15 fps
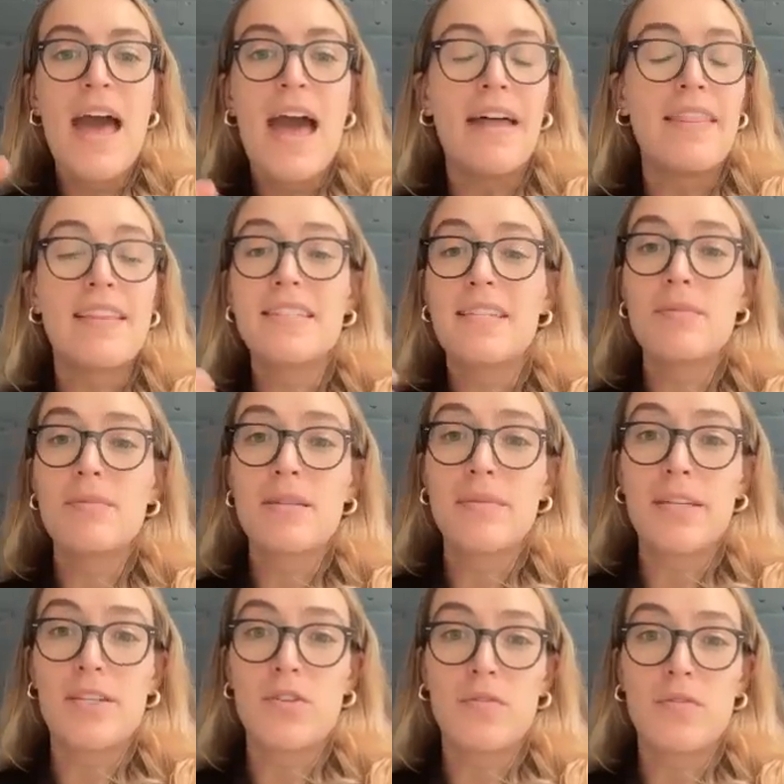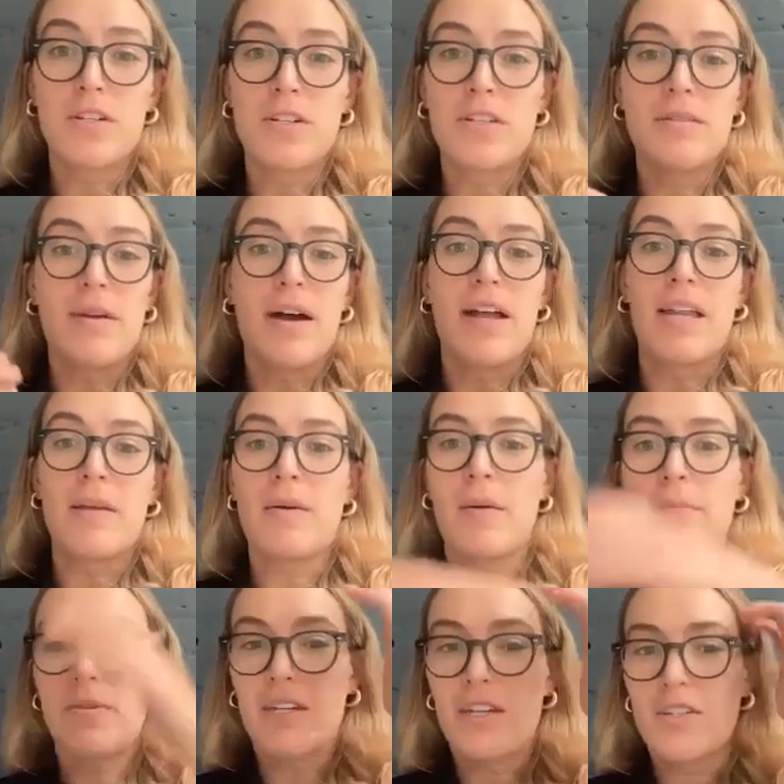And this seems to be true for just about any
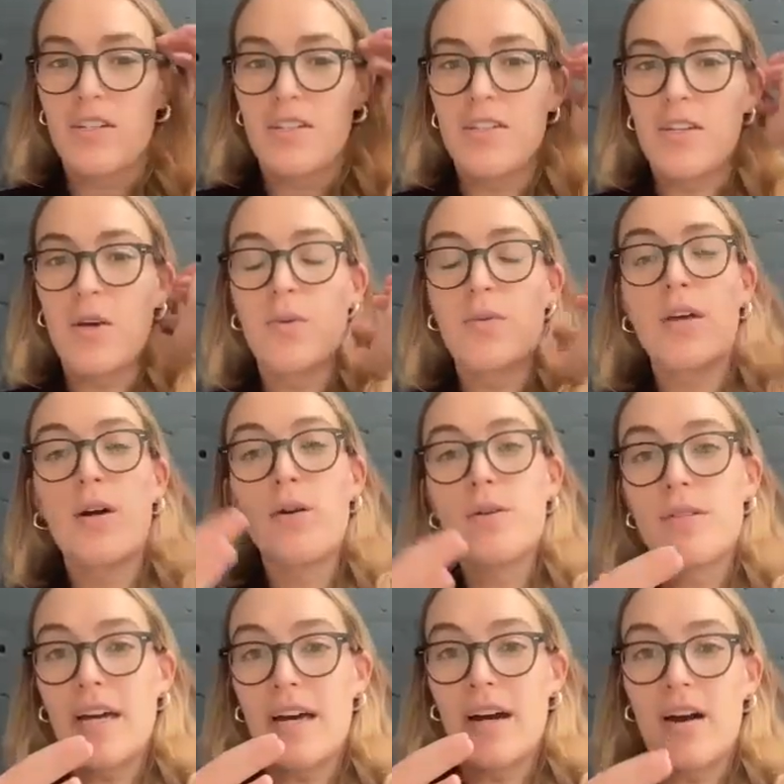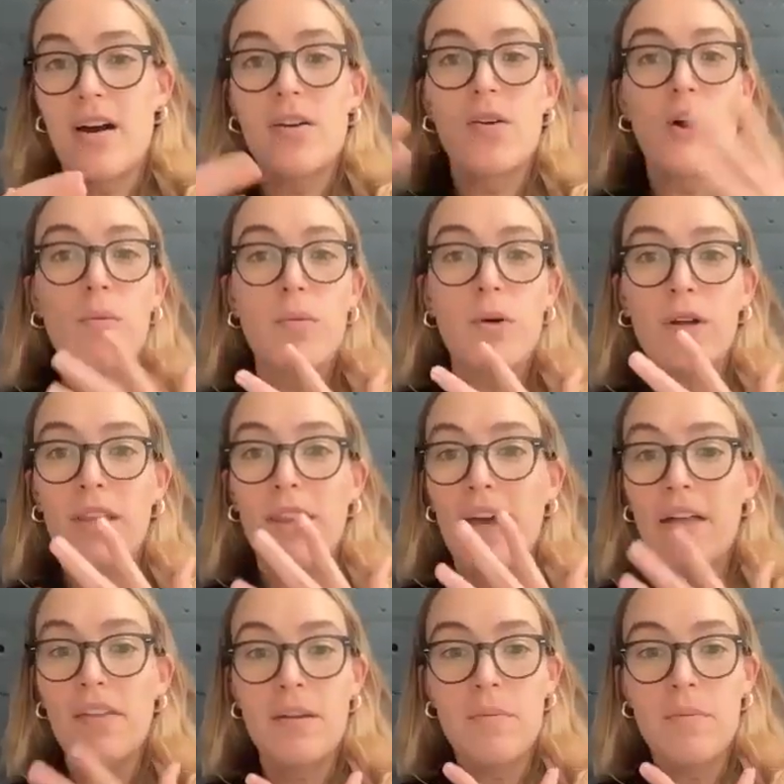population. So those that are normal, the
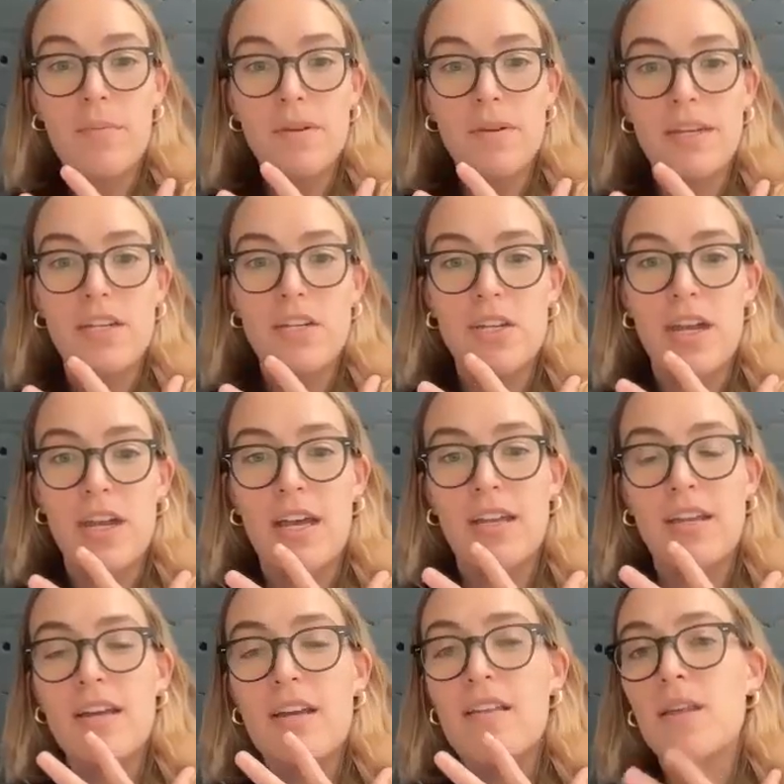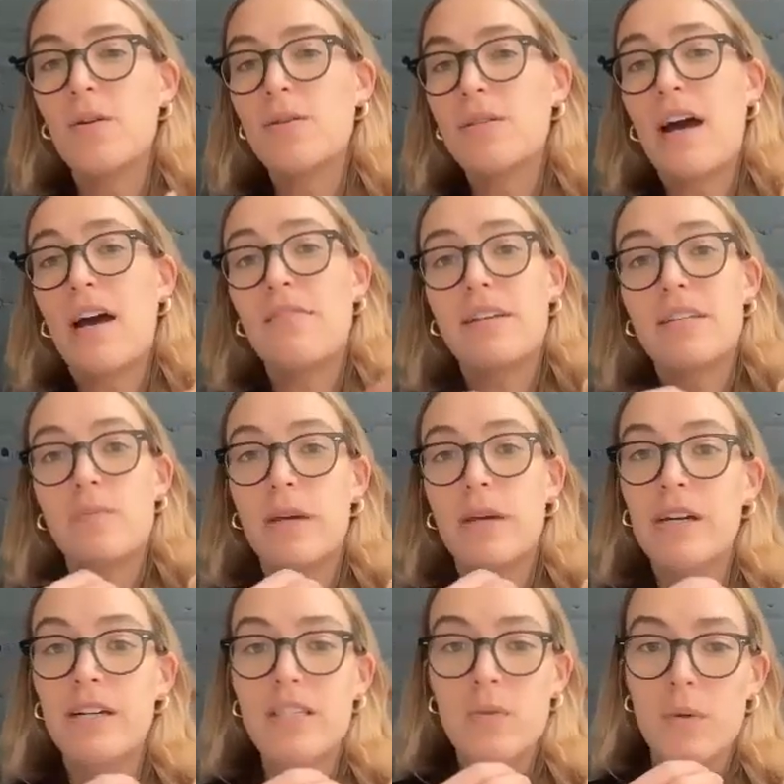healthy population, those that have
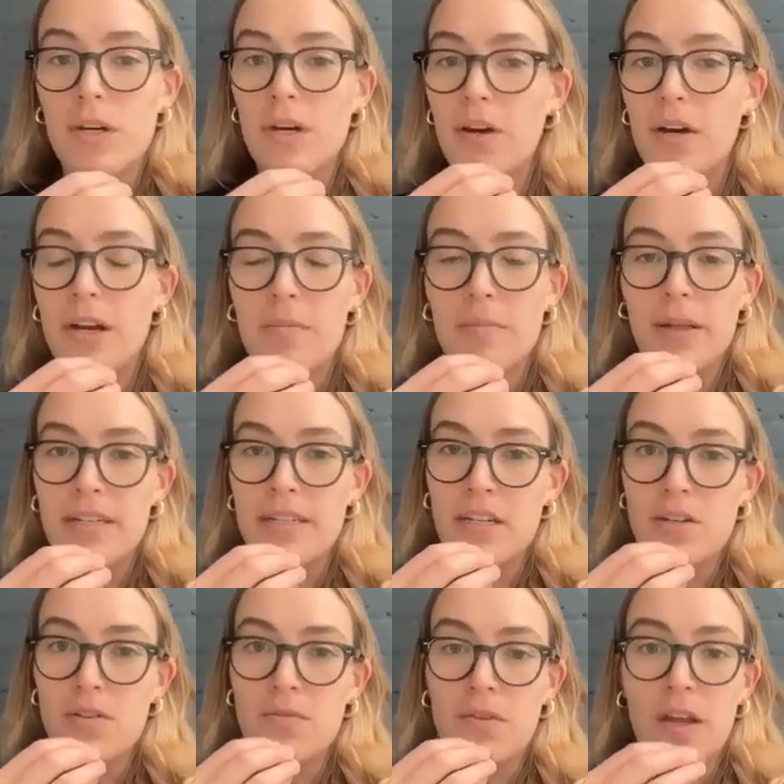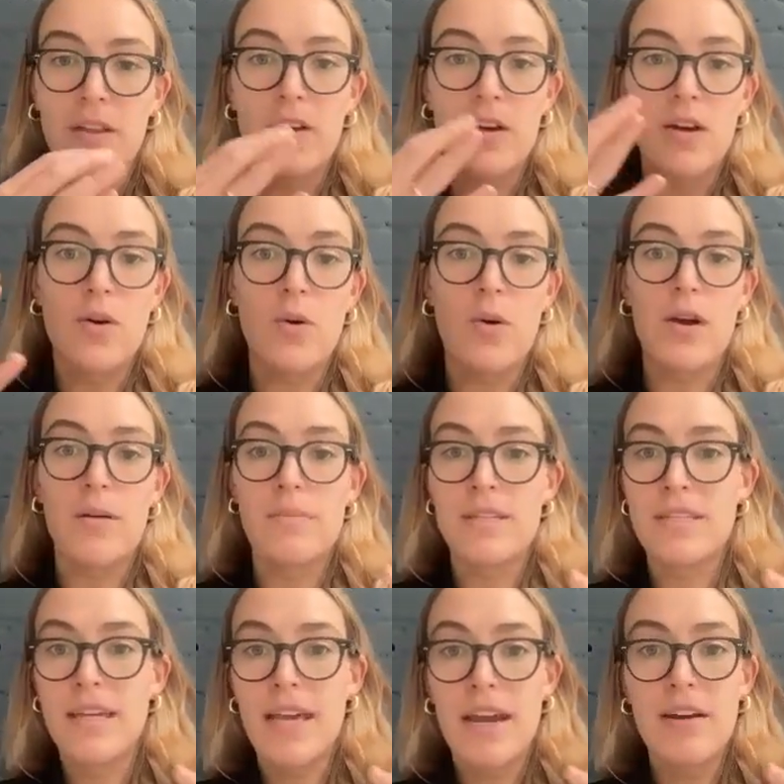experienced recurrent implantation failure or a
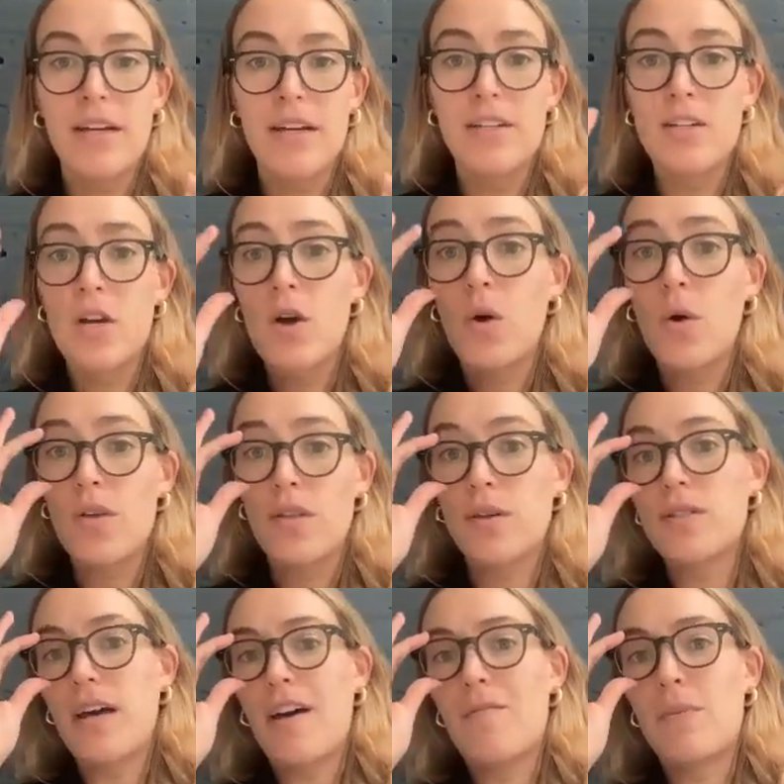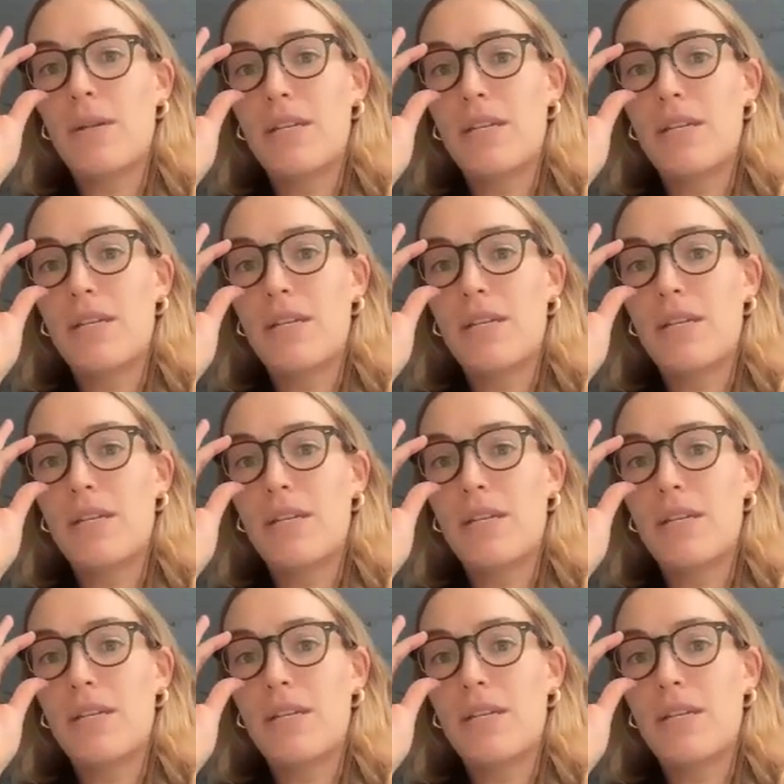miscarriage, or those that have